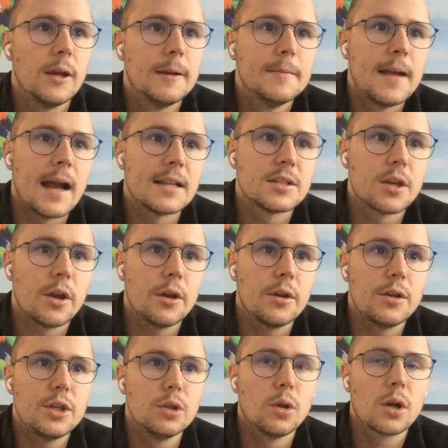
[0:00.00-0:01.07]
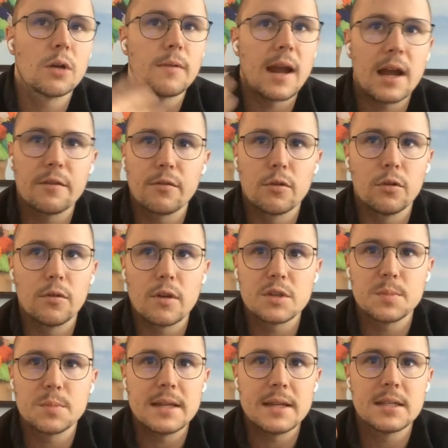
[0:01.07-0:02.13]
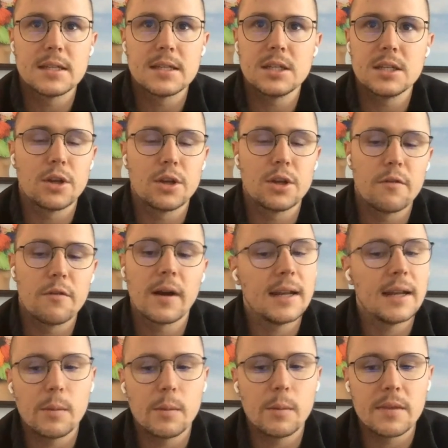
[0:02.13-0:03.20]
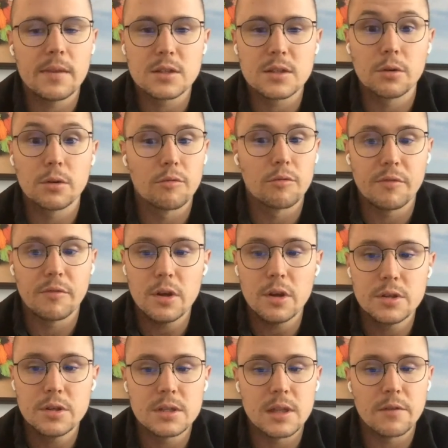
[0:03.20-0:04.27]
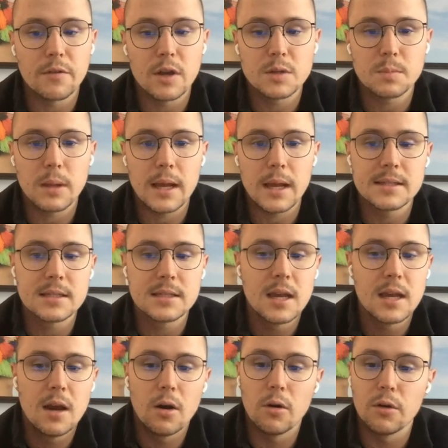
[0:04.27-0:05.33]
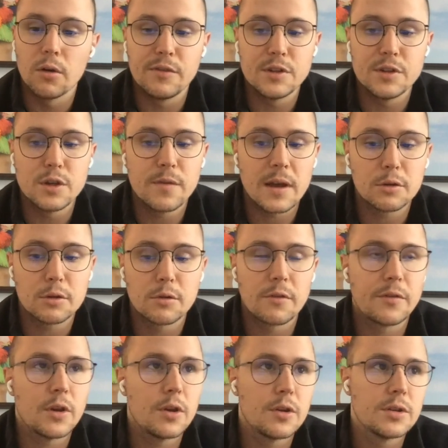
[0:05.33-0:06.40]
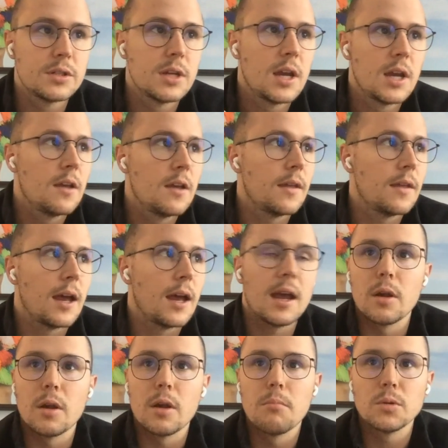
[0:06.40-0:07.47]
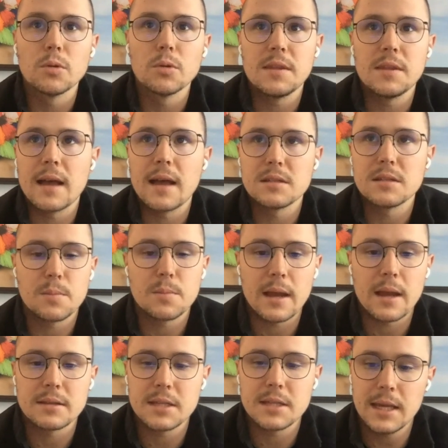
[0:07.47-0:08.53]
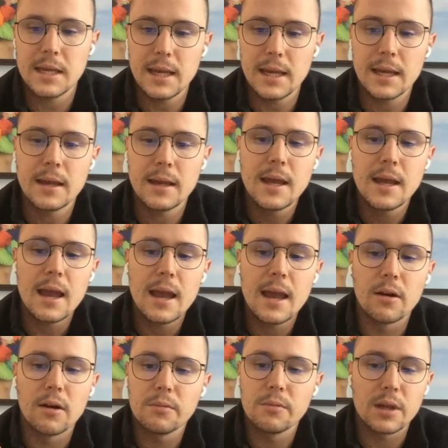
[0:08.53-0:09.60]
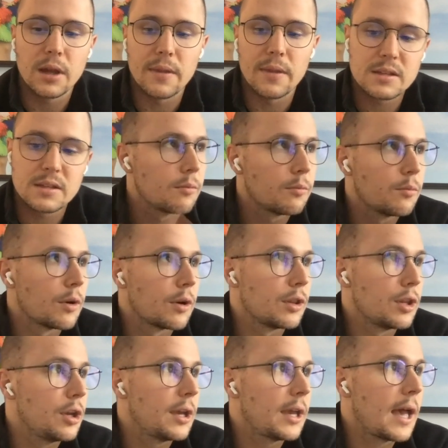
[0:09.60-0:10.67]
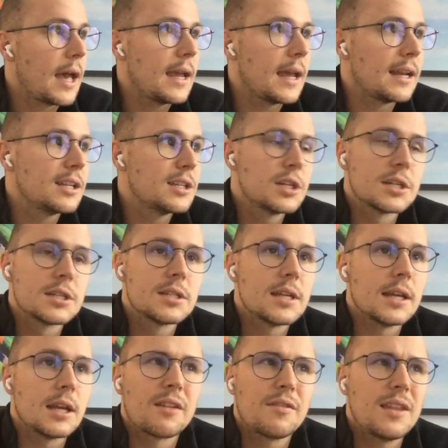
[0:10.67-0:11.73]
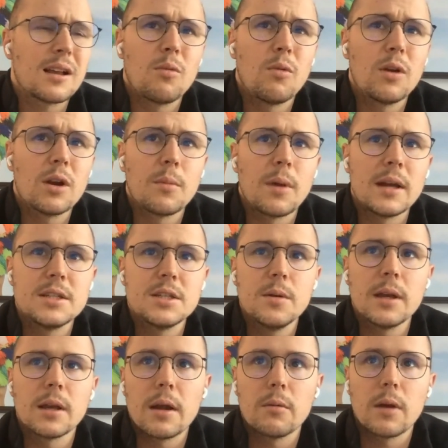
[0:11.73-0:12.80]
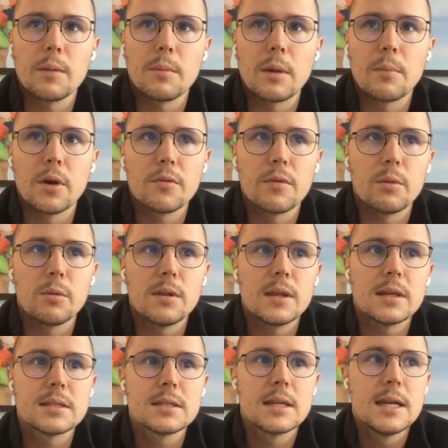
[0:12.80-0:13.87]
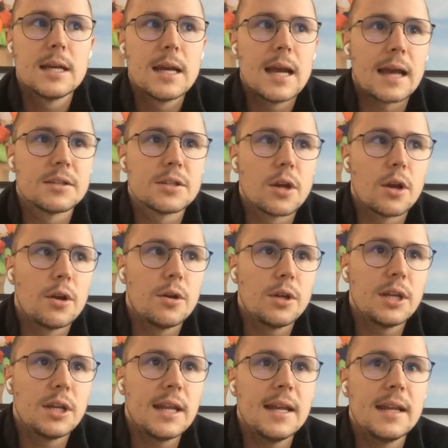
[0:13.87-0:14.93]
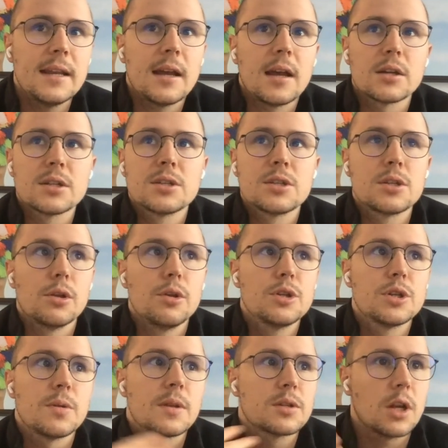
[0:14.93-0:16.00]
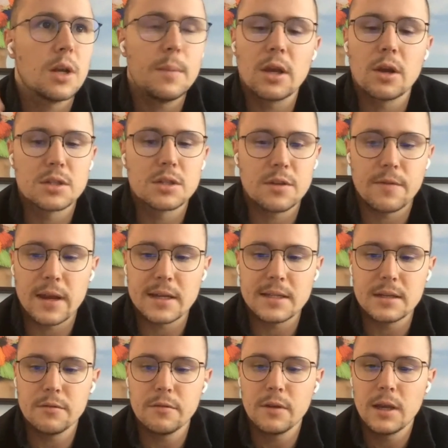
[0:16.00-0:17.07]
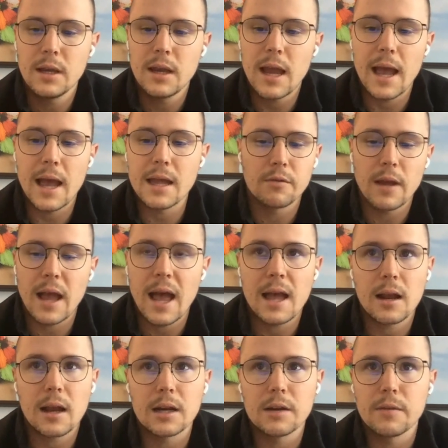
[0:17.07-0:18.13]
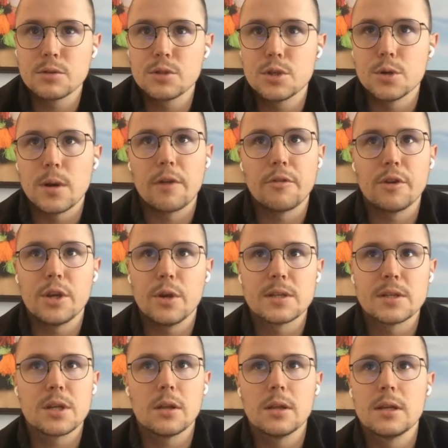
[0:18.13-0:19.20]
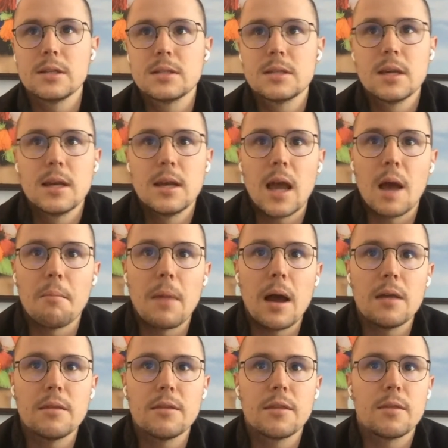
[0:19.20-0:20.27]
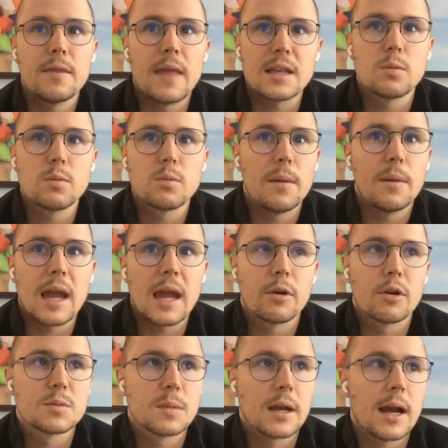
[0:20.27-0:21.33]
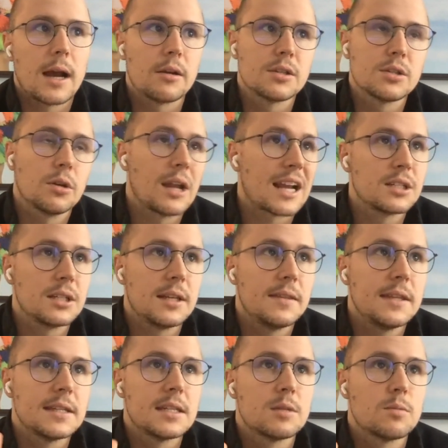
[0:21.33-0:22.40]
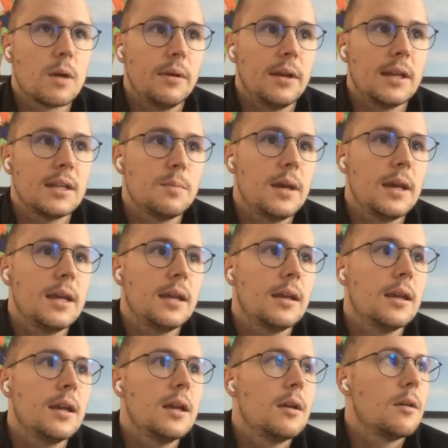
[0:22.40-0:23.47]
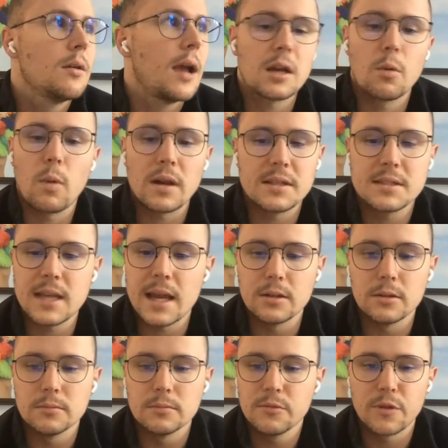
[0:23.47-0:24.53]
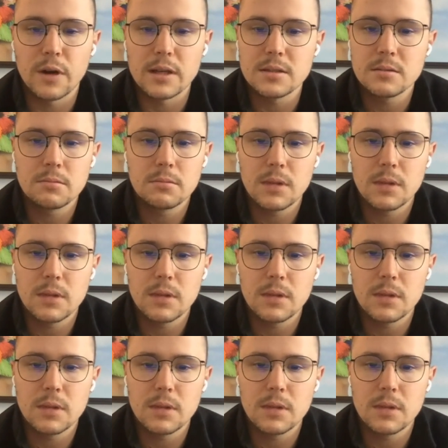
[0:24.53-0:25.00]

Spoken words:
And so you look around for all those places, you don't find anyone that's got good reviews in the first place, or if you do find good reviews, they're multi thousands of pounds a year. Oh, yeah, that's where we're in the UK. And it's just, you think, what am I doing? Why am I bothering with this? And so you need a solution that's going to be cost effective and at kind of like 200 US dollars a month. That's why we came across Mikata and thought, actually, this is where we need to be. It's one sale for us.